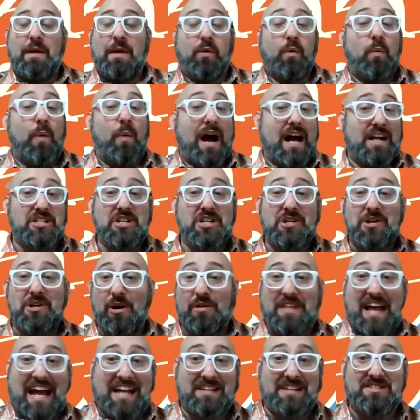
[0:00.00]
They were
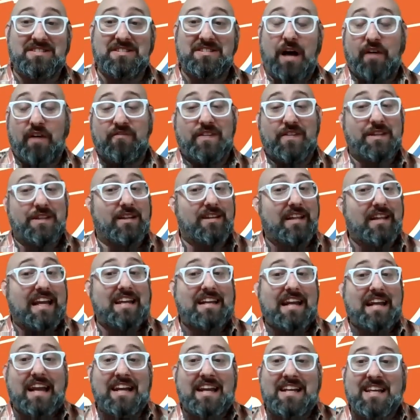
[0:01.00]
watching all that stuff in the
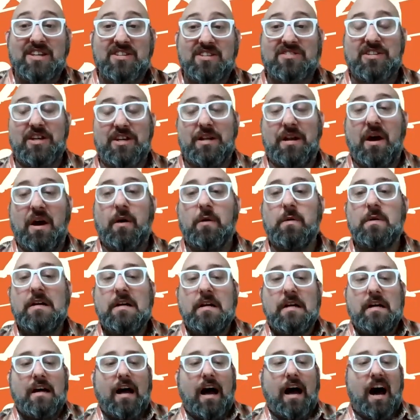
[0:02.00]
late 80s, you
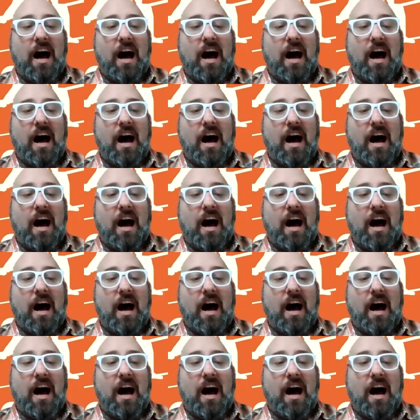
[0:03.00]
know.